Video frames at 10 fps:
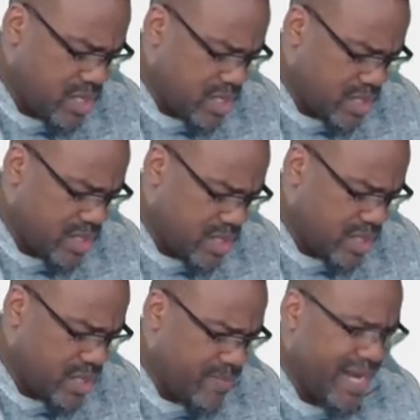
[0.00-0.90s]

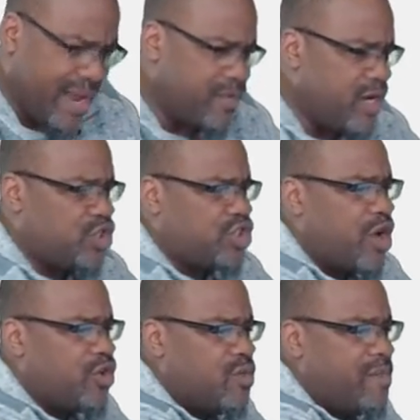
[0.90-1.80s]
Um, and I'm going to
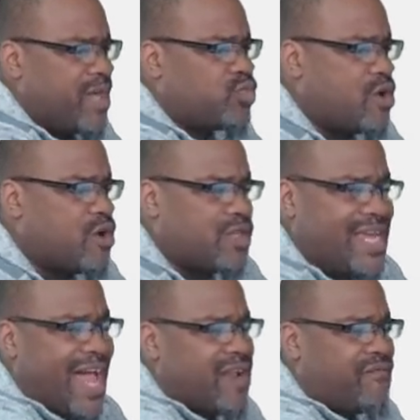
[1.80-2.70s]
show you, Mess
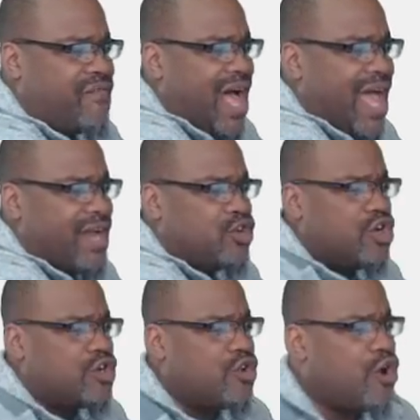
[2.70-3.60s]
Worldly, how to find
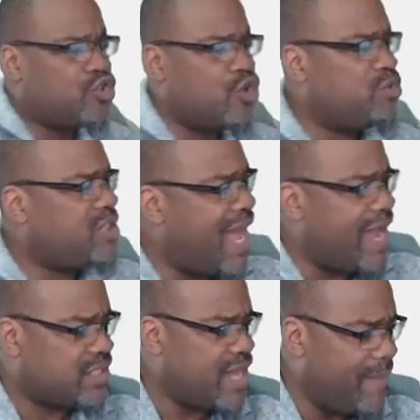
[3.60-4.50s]
good long-term stocks.